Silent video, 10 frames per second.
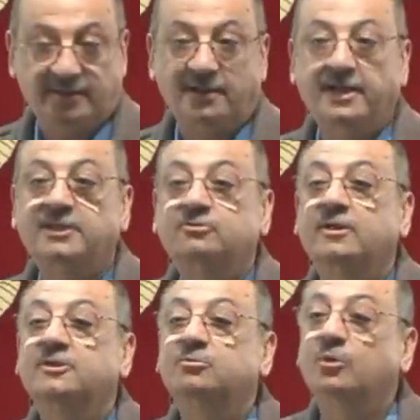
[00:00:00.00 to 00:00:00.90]
next one
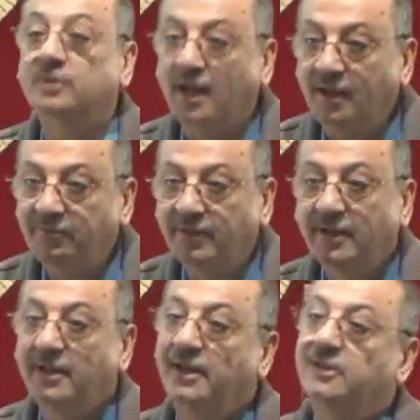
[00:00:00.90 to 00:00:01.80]
is Mudaf
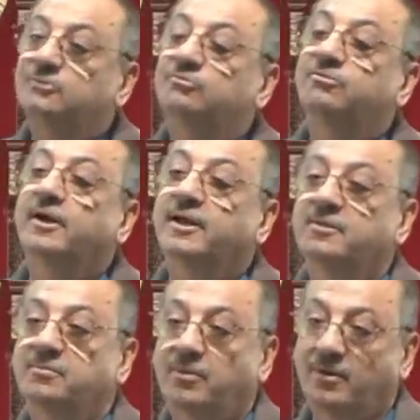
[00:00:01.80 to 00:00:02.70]
is very
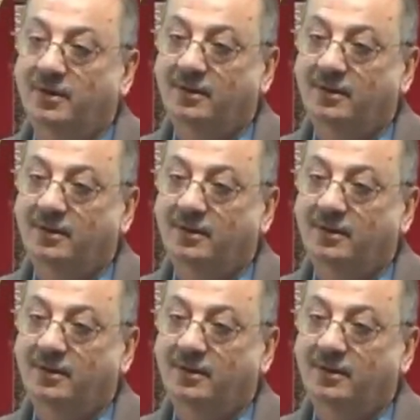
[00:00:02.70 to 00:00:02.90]
important.